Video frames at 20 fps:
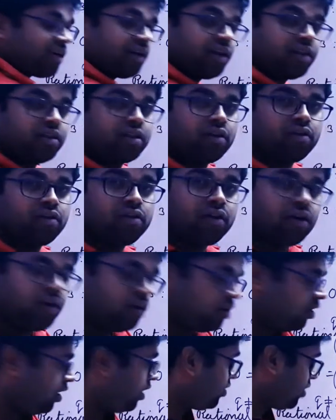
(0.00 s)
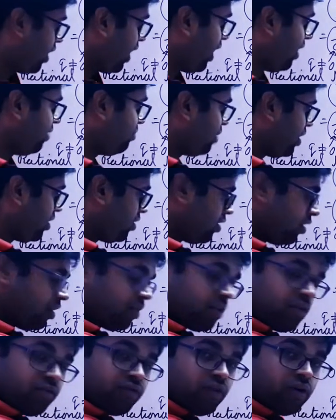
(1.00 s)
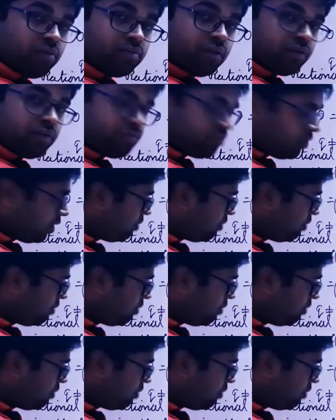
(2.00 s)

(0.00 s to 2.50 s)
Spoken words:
in the it can be written in the form of P